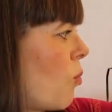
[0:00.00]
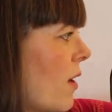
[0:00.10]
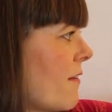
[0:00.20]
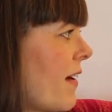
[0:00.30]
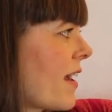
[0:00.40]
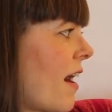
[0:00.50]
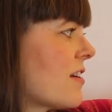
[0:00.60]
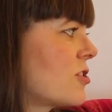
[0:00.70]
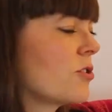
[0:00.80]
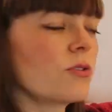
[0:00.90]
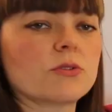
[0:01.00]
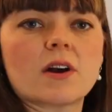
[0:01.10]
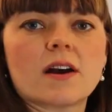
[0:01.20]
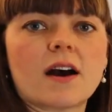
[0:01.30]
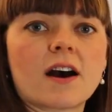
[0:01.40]
what if I got to
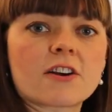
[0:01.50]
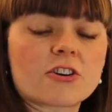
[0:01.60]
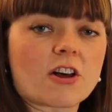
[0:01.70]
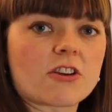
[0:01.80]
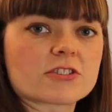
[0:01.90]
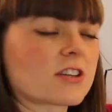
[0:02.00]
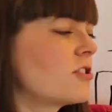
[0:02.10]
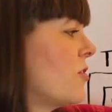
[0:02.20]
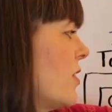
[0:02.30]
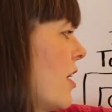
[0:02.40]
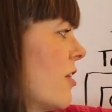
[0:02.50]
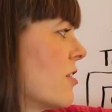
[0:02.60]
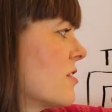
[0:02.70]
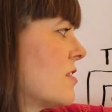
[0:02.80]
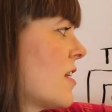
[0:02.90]
$100 in 2
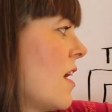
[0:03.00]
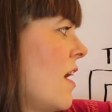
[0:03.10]
years?